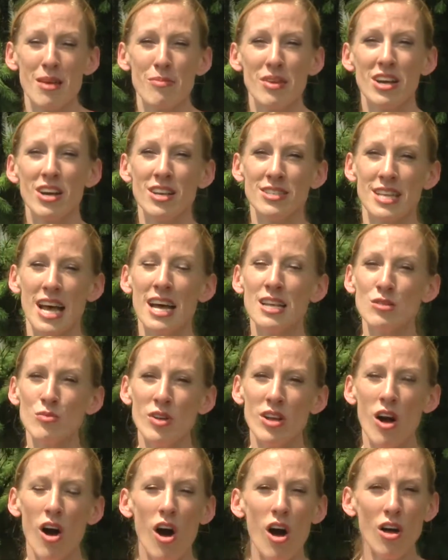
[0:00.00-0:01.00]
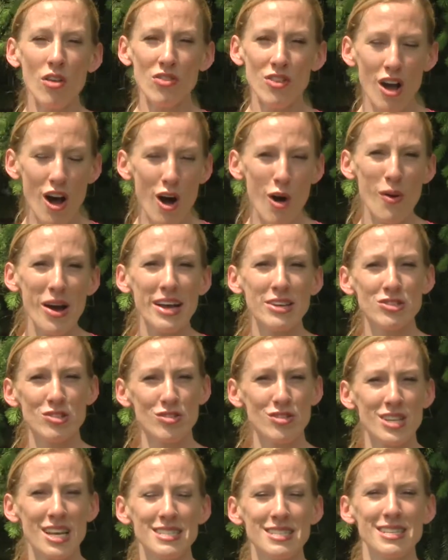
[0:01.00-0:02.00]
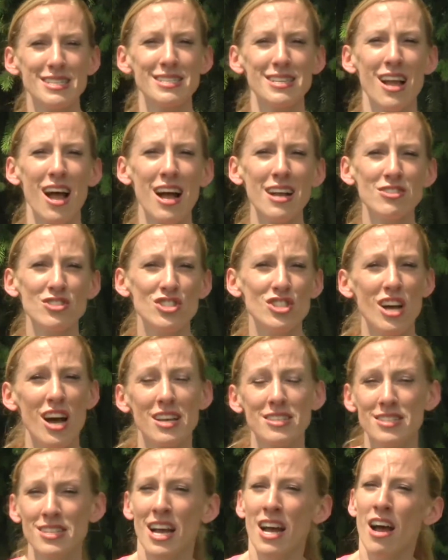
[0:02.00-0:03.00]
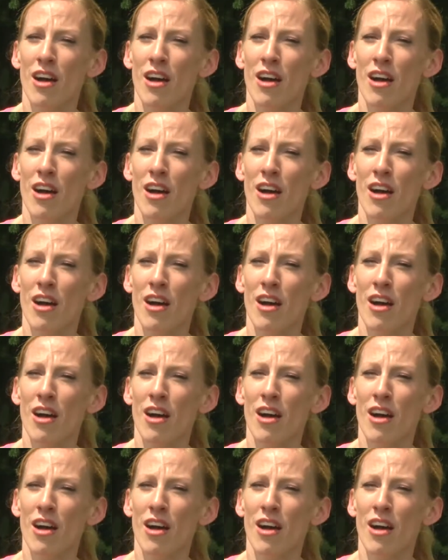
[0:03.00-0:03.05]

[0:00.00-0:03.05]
Because as we all know, exercise is not just